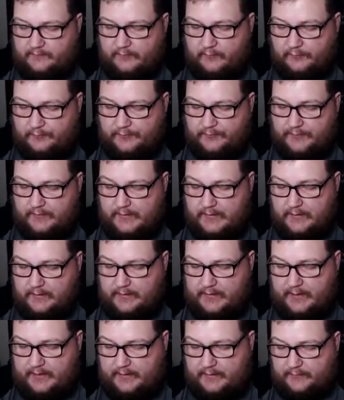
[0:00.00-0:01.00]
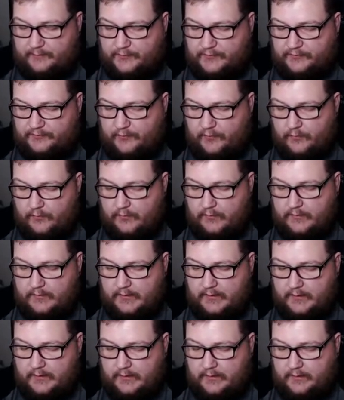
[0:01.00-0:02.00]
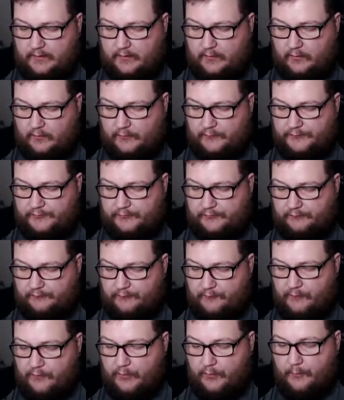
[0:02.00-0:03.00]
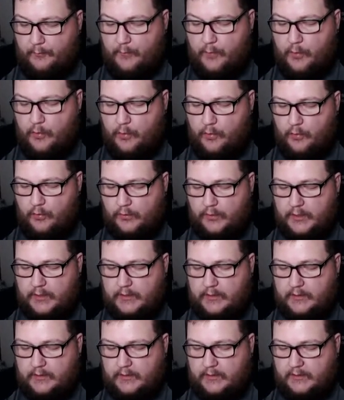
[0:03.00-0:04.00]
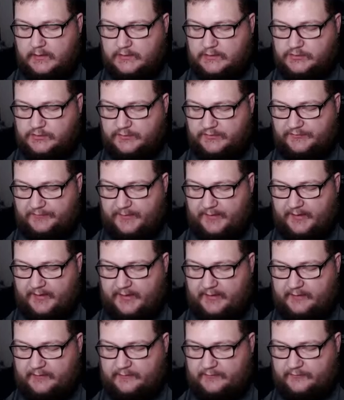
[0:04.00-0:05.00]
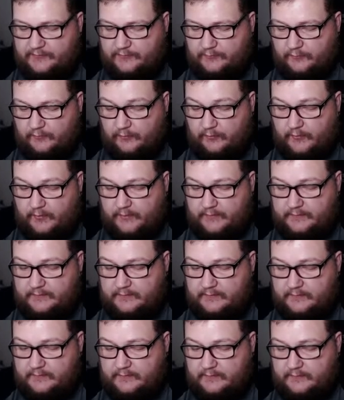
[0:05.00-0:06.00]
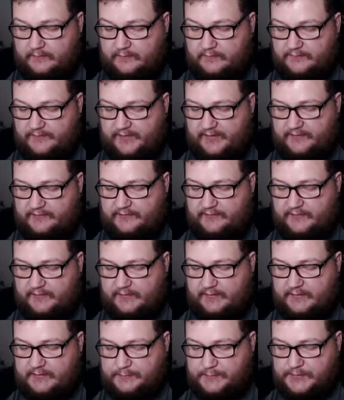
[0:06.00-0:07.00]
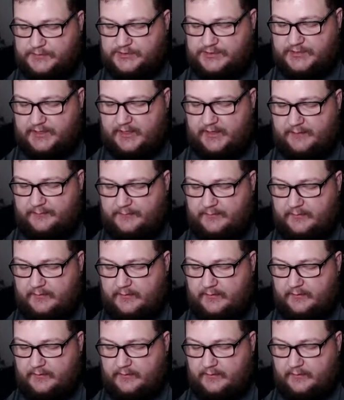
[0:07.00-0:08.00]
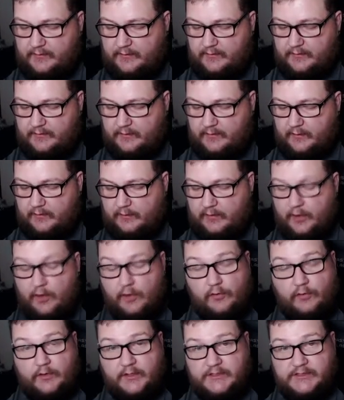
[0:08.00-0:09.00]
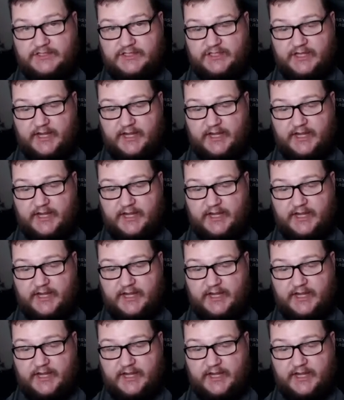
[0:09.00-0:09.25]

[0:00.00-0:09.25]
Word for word: Nope. Okay, Machoke, Altar of the Moon, Choice Band, Snorunt, Chansey, Machop, Alolan